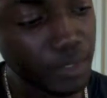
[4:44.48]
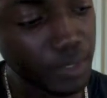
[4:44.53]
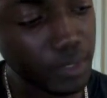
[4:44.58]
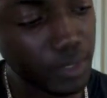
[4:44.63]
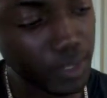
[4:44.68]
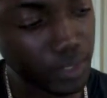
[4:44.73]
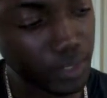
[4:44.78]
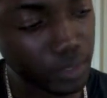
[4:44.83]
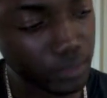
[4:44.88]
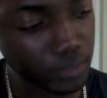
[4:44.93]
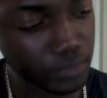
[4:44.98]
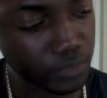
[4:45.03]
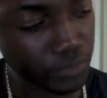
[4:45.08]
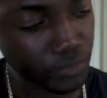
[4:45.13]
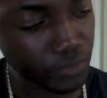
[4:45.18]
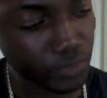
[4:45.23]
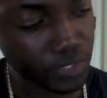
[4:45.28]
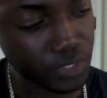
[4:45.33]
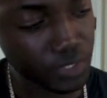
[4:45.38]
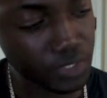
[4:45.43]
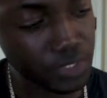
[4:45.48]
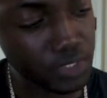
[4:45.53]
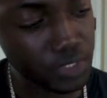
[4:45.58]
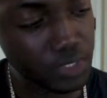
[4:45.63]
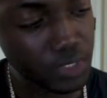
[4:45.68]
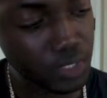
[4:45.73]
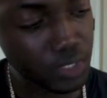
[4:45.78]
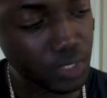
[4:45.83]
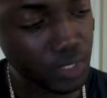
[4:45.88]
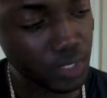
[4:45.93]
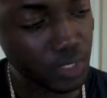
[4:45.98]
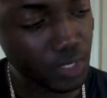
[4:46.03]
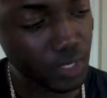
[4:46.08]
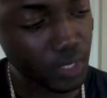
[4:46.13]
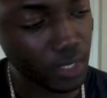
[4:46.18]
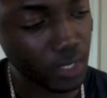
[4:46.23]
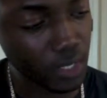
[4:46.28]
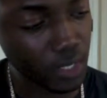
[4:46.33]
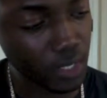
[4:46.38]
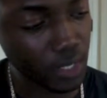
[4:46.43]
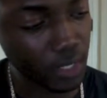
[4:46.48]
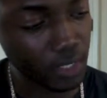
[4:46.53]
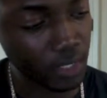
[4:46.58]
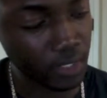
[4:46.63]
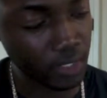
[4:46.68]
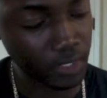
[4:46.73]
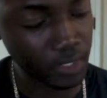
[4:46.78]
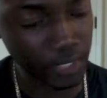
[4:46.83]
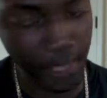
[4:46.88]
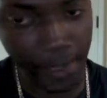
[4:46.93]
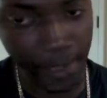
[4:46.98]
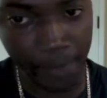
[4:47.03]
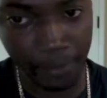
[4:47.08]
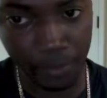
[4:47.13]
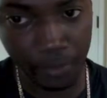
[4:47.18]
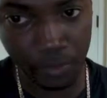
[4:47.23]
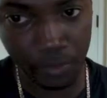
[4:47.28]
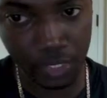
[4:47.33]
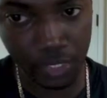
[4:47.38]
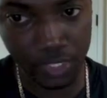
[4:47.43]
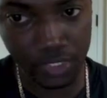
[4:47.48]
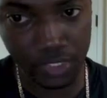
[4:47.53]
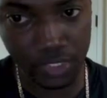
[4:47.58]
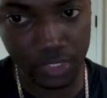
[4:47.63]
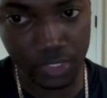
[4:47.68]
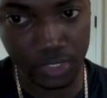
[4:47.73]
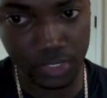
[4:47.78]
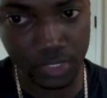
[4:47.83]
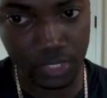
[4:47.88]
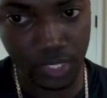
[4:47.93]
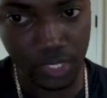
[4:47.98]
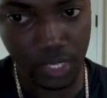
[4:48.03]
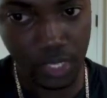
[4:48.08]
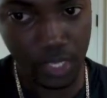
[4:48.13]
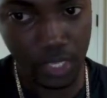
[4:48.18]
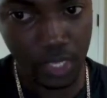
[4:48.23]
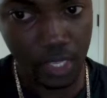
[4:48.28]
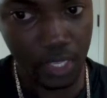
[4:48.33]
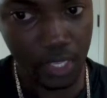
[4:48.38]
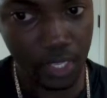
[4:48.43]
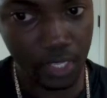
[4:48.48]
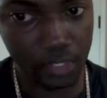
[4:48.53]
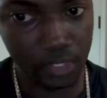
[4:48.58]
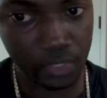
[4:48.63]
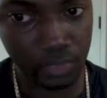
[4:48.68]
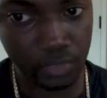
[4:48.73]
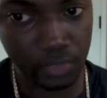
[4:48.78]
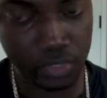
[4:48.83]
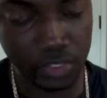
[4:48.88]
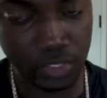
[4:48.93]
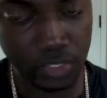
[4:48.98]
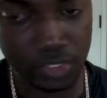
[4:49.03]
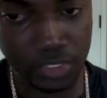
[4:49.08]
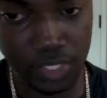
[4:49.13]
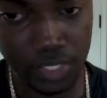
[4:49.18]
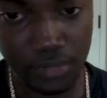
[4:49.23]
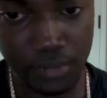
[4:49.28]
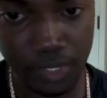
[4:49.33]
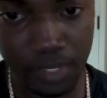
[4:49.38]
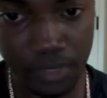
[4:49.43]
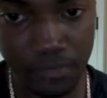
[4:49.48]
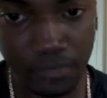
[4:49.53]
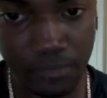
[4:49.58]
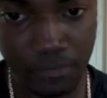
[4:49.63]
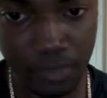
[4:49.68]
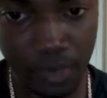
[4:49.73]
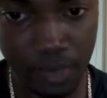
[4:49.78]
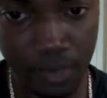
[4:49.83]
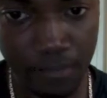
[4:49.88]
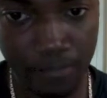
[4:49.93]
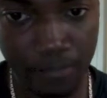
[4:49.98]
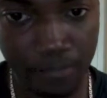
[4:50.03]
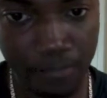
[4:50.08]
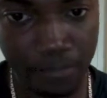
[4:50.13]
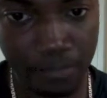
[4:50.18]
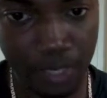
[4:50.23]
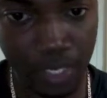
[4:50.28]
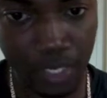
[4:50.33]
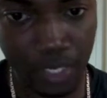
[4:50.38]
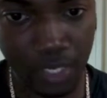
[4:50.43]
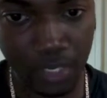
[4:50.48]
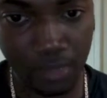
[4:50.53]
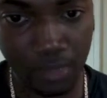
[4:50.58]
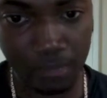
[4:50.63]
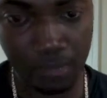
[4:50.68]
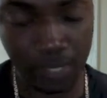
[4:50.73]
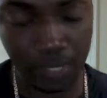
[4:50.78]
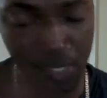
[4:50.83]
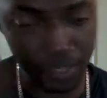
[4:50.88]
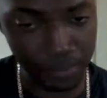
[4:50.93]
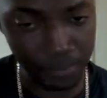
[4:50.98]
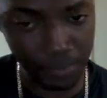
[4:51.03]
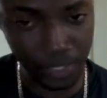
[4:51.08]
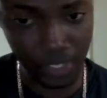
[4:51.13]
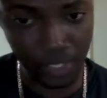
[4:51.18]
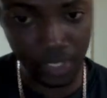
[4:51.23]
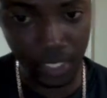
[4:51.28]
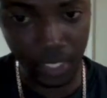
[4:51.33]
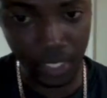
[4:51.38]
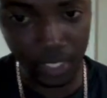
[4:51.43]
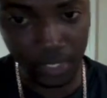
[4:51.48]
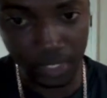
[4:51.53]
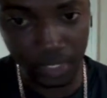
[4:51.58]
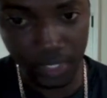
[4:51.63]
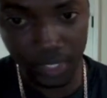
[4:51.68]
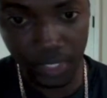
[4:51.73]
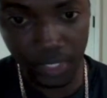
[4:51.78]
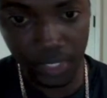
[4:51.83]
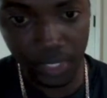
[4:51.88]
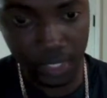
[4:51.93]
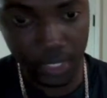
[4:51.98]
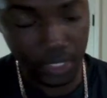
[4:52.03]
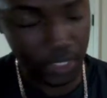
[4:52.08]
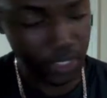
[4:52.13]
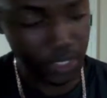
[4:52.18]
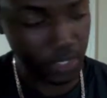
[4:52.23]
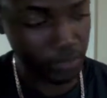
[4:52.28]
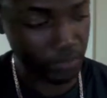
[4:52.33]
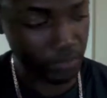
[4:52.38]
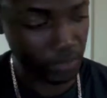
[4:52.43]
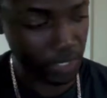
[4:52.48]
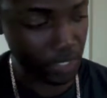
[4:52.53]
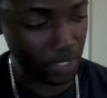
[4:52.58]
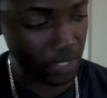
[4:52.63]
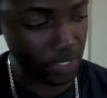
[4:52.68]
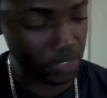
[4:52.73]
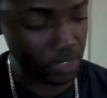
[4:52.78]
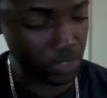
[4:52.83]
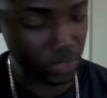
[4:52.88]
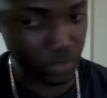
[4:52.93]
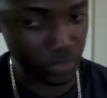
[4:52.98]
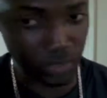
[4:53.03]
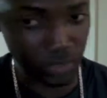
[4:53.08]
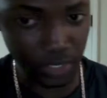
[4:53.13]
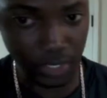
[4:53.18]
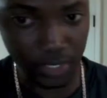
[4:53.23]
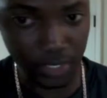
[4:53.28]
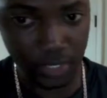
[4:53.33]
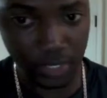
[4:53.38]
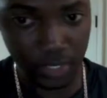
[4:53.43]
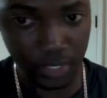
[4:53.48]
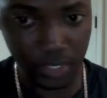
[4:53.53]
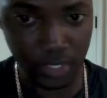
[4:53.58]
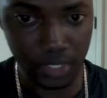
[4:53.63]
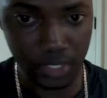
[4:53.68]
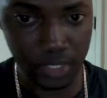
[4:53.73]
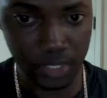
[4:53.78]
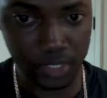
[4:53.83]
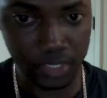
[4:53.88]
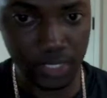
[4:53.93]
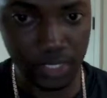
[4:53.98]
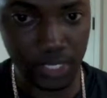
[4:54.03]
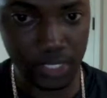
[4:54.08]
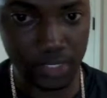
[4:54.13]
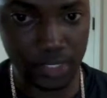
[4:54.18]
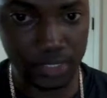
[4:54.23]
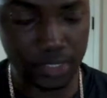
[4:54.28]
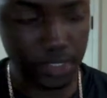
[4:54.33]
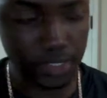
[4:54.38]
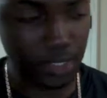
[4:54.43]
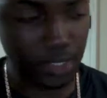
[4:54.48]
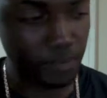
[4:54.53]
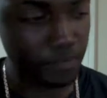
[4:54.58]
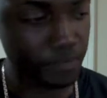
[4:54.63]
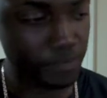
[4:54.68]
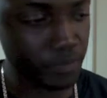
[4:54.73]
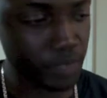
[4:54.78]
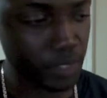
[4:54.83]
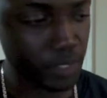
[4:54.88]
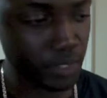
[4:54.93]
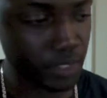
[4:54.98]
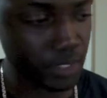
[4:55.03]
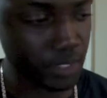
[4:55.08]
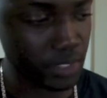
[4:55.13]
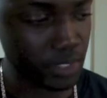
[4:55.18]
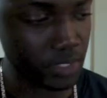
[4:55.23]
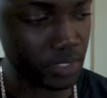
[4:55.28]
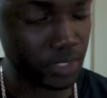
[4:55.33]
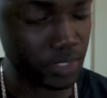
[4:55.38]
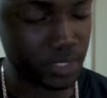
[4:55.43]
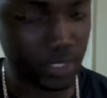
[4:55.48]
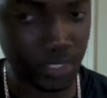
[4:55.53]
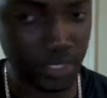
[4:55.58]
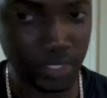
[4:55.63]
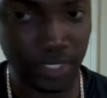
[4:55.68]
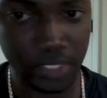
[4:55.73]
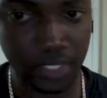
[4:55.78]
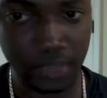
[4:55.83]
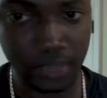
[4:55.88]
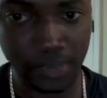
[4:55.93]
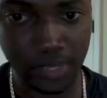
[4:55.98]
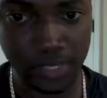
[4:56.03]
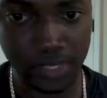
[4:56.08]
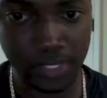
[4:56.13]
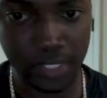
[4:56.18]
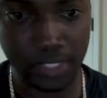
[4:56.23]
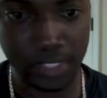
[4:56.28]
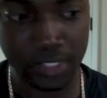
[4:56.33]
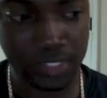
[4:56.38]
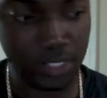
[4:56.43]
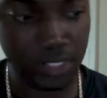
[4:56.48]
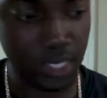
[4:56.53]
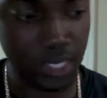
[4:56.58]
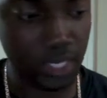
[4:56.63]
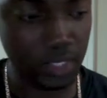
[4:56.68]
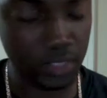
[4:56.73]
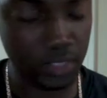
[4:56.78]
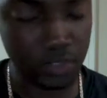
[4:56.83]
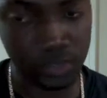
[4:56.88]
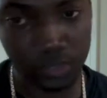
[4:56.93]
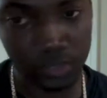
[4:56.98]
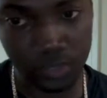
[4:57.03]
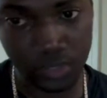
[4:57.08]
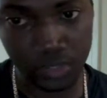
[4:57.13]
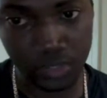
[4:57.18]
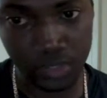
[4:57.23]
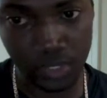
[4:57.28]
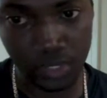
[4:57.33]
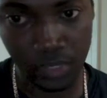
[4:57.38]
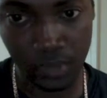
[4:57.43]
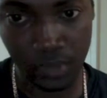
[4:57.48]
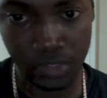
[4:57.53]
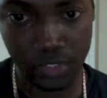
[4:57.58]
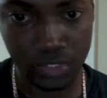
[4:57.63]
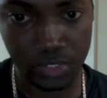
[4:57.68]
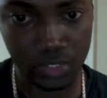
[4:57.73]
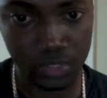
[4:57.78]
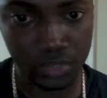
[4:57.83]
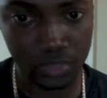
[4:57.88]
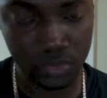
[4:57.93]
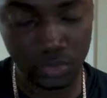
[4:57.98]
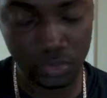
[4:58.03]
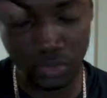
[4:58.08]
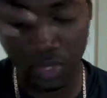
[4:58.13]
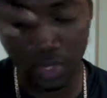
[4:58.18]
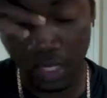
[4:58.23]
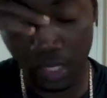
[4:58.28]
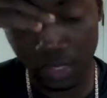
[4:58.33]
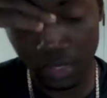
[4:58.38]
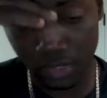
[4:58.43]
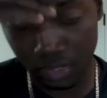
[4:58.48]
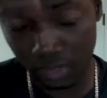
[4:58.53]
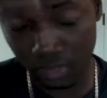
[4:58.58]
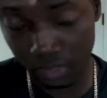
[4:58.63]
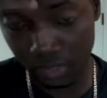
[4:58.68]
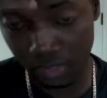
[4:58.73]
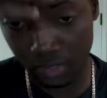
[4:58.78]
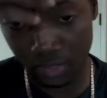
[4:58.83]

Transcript: it'll freeze, and then the app crashes. And the results I'm getting from my log, my console log, is that there is a database that is not closed. Now I searched through all the